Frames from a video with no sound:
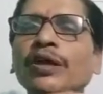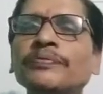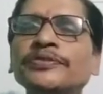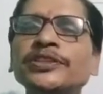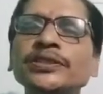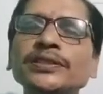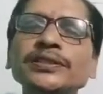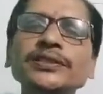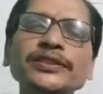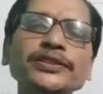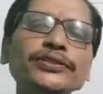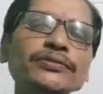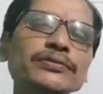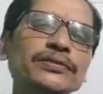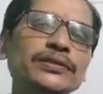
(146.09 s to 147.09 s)

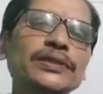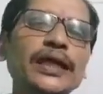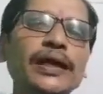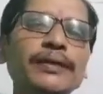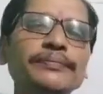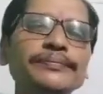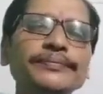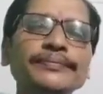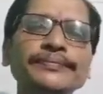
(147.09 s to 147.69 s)
substitute them.